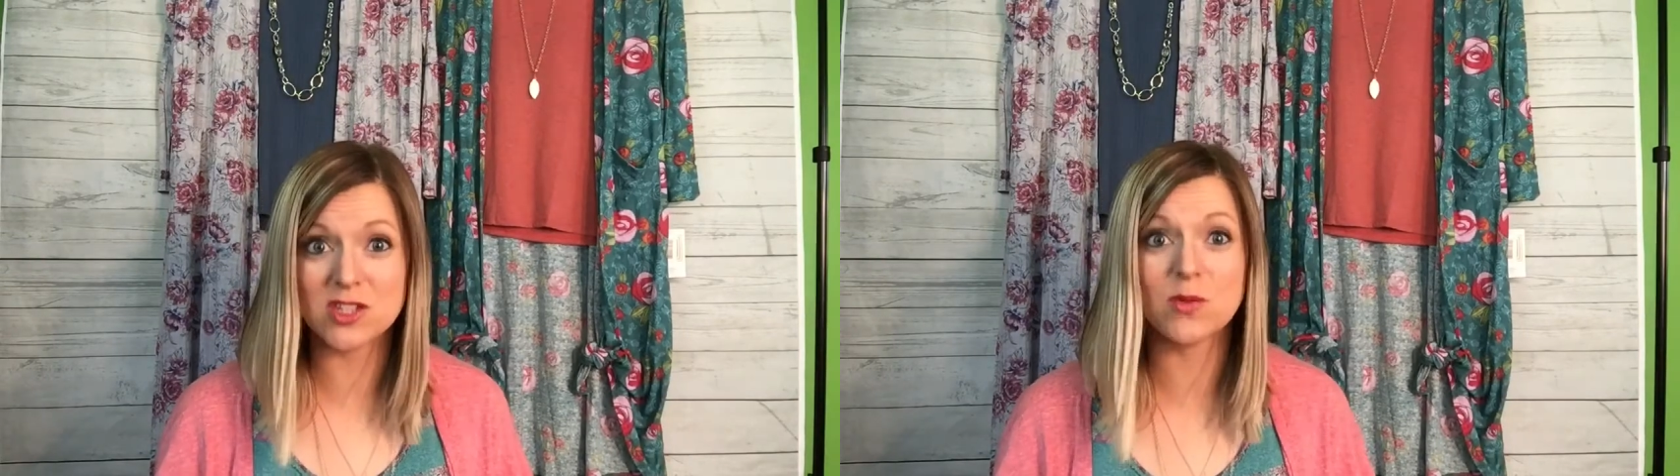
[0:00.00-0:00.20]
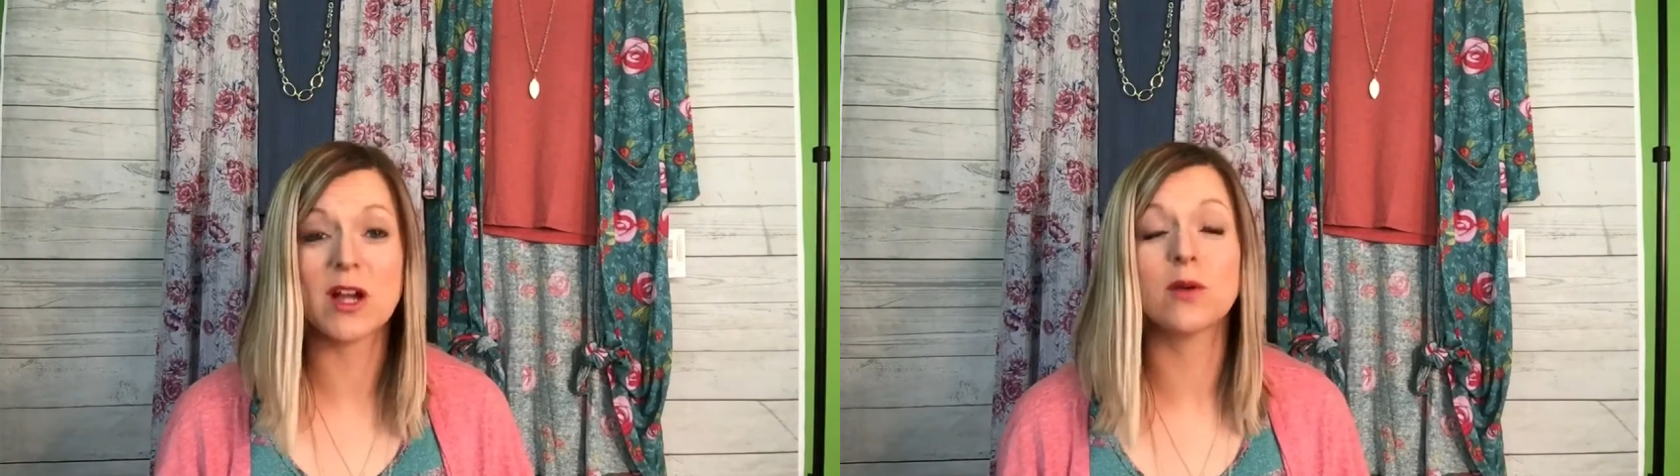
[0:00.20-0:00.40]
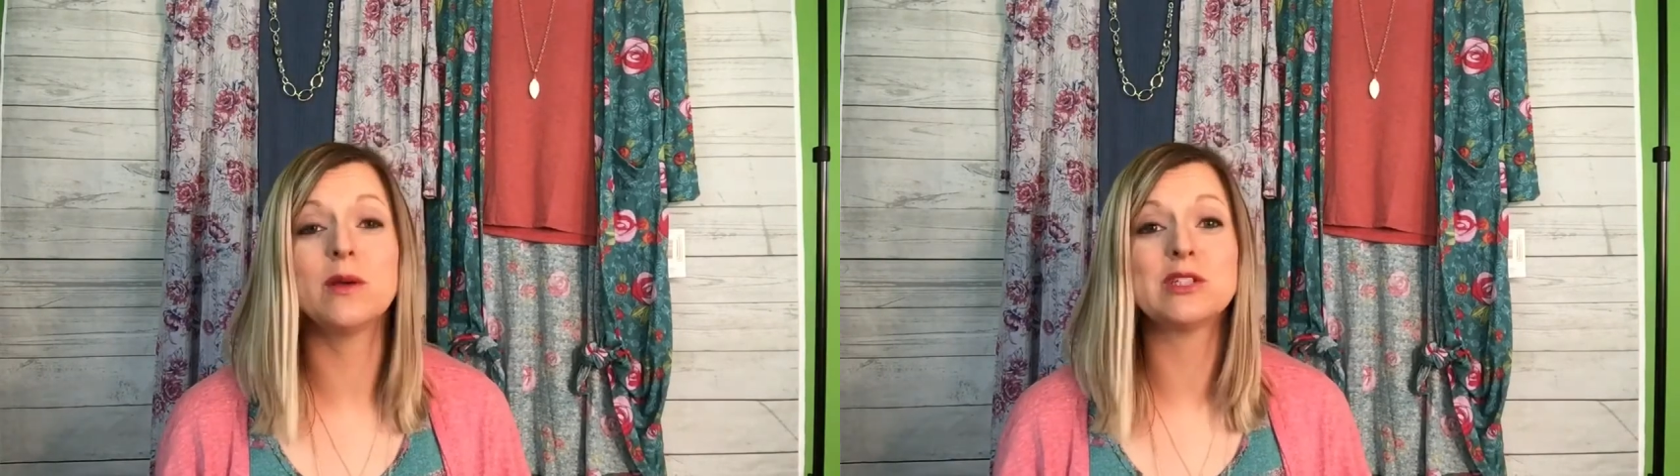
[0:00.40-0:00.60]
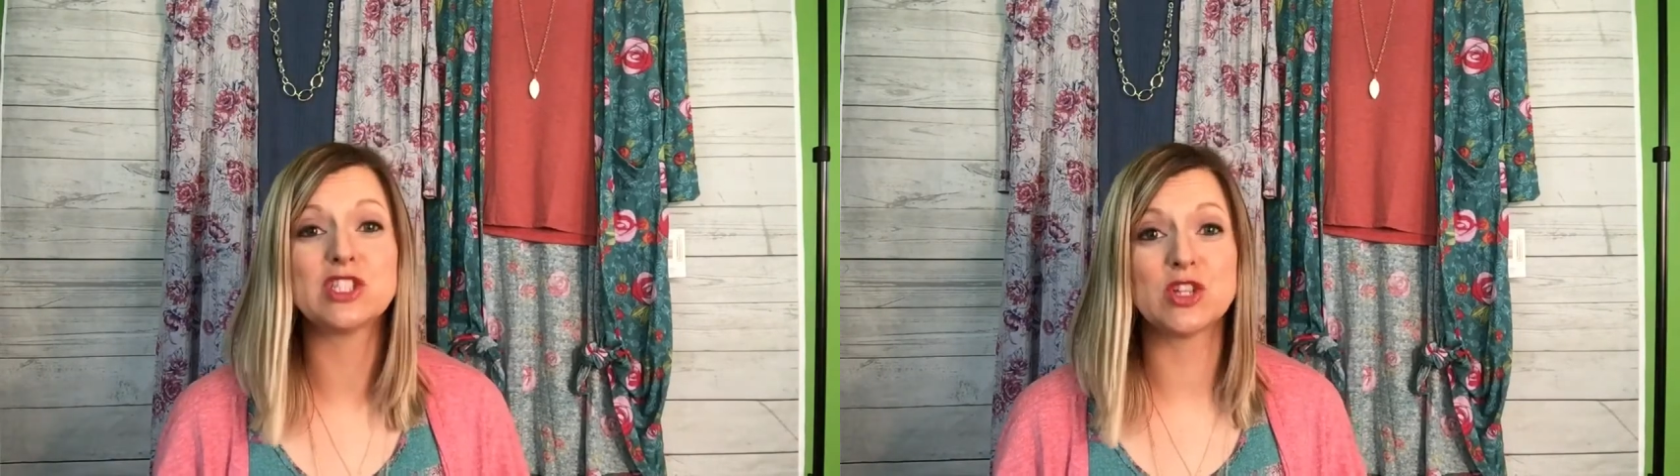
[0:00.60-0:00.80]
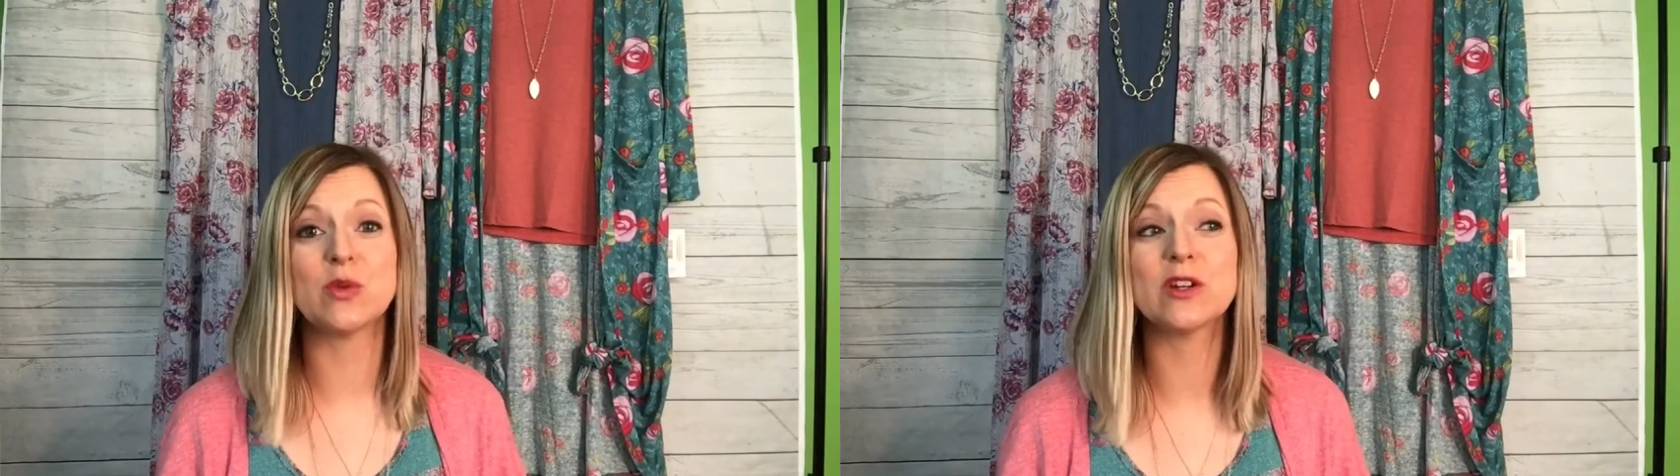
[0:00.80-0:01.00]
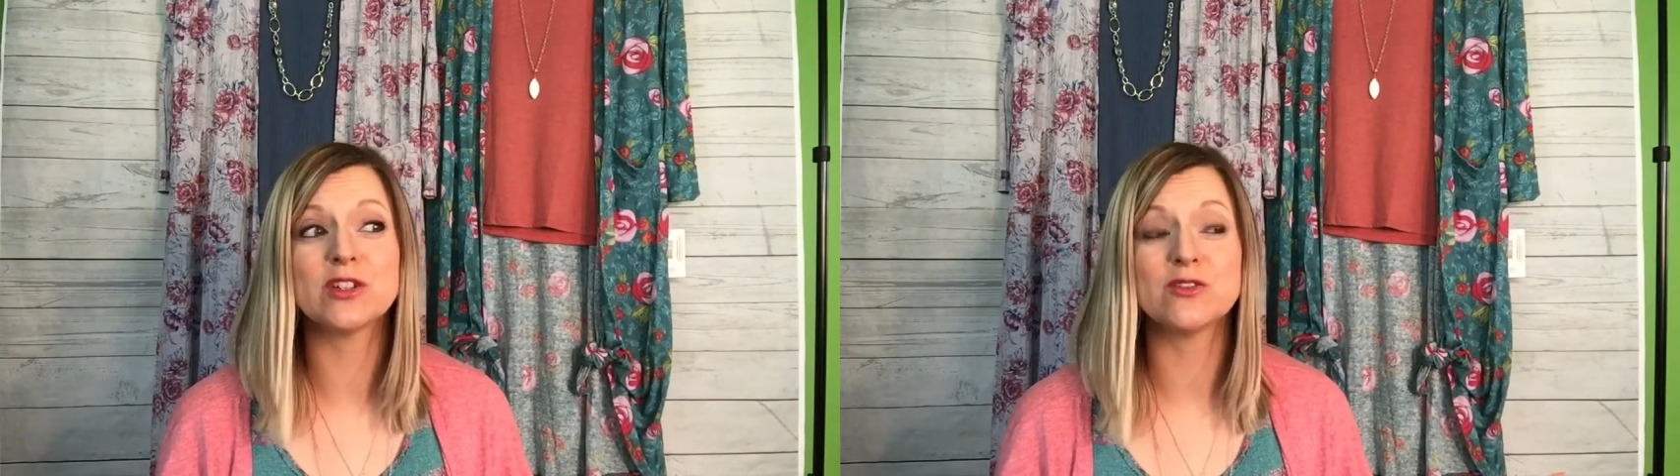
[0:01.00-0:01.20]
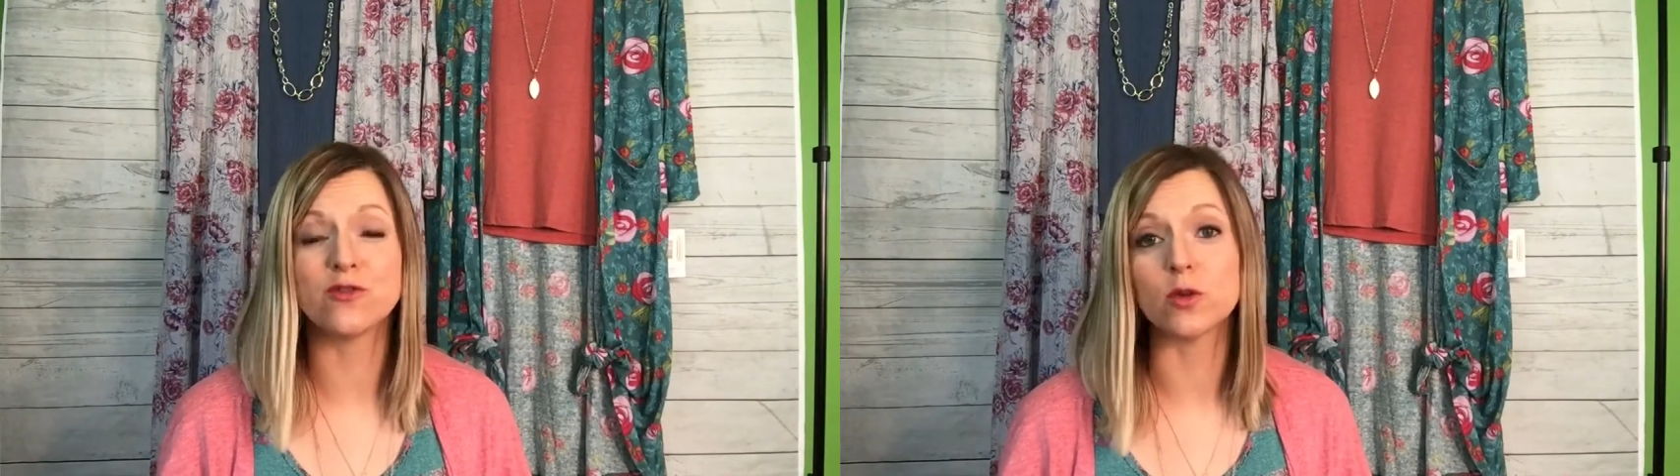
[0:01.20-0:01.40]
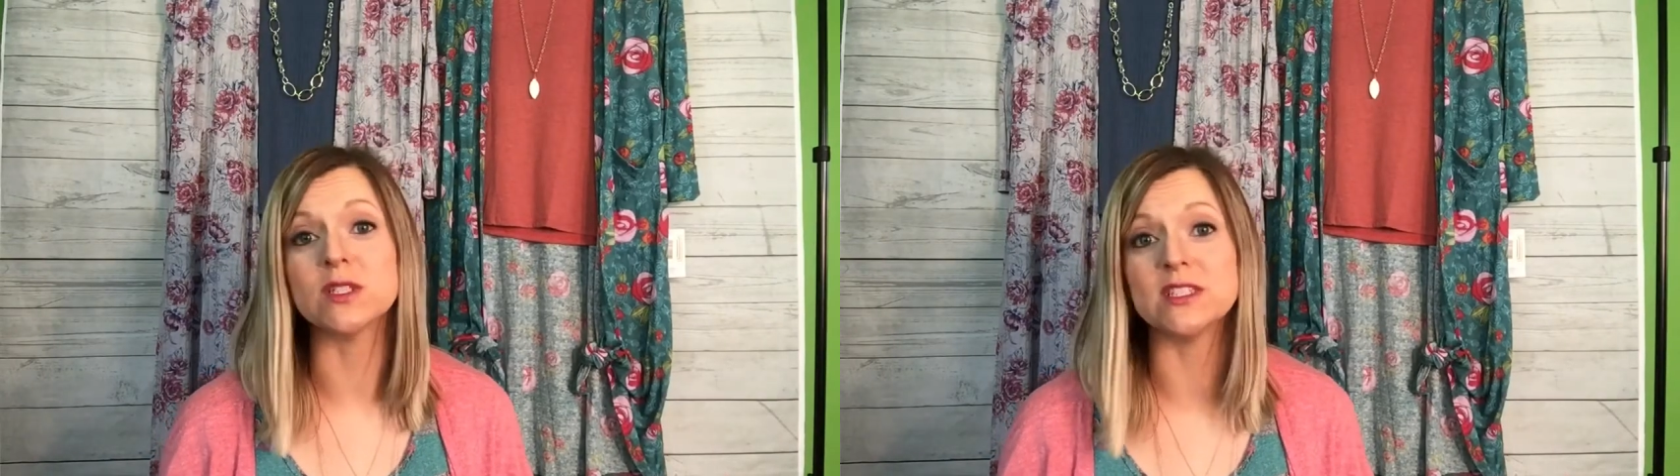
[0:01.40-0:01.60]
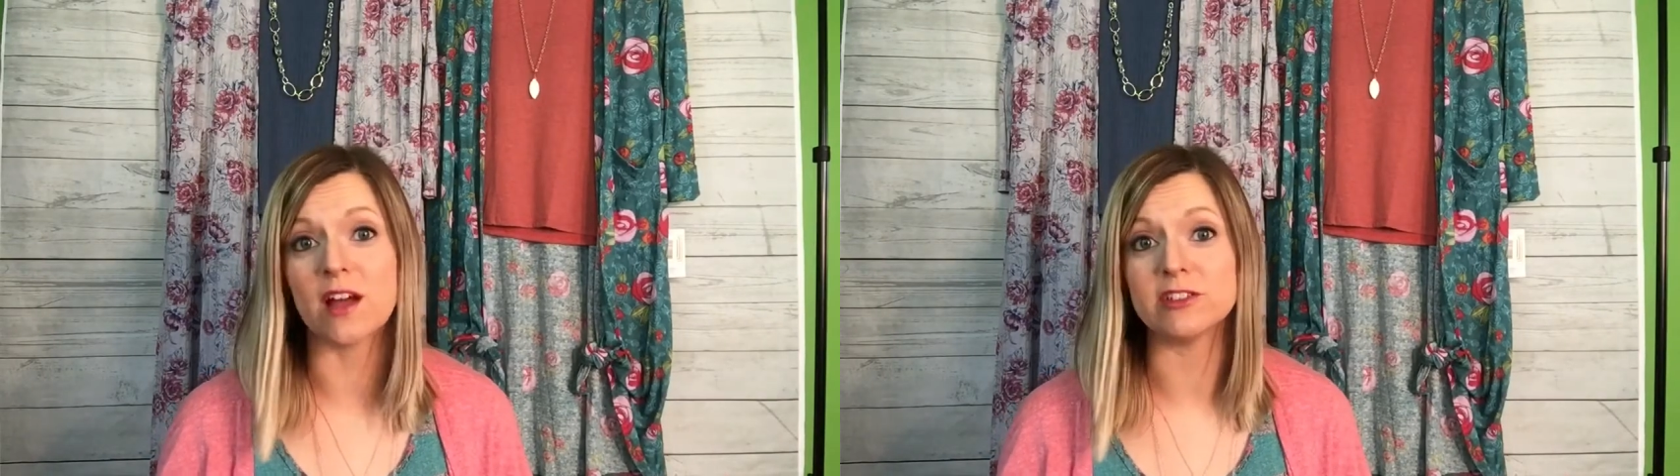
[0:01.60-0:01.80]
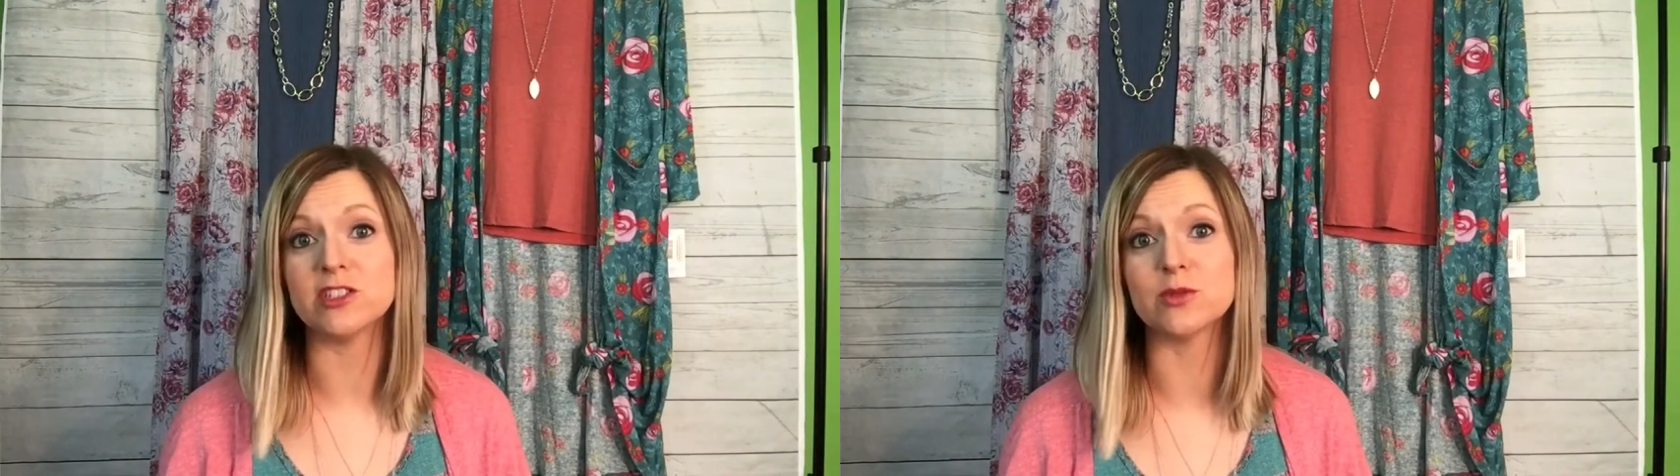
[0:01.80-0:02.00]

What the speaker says: You walk away with $240